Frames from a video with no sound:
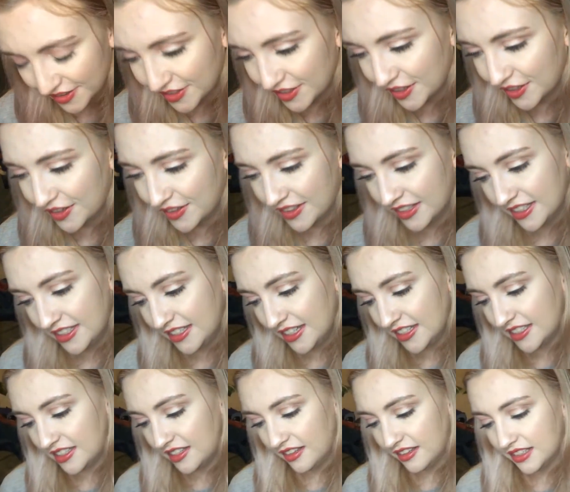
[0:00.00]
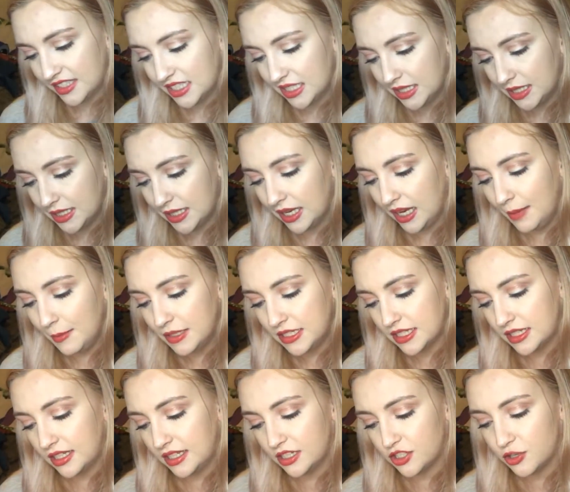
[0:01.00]
So this is
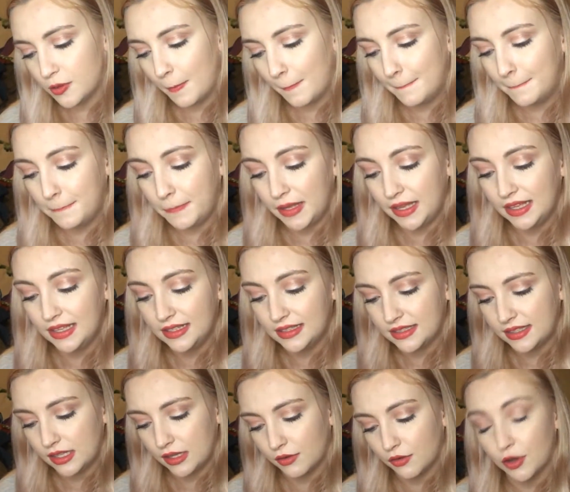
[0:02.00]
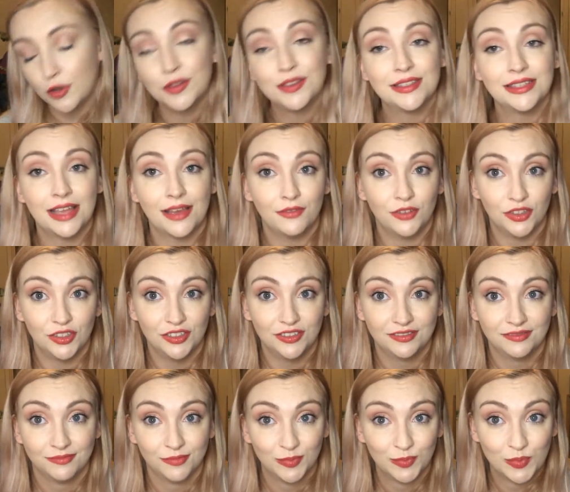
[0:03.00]
limited edition B07.
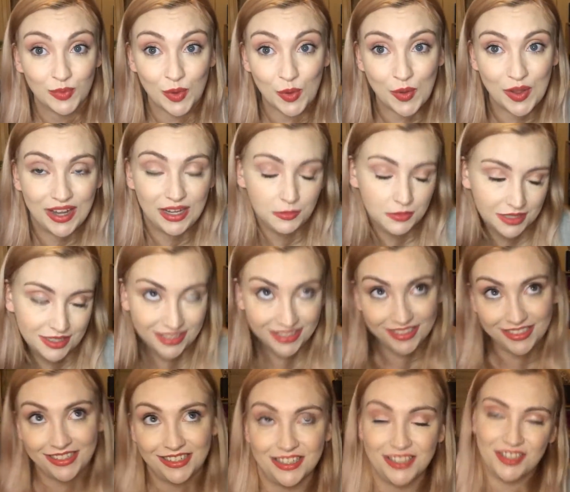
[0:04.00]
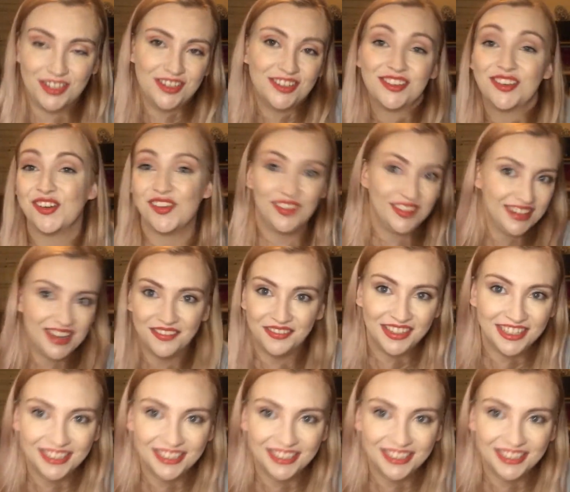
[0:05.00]
Limited edition, gotta love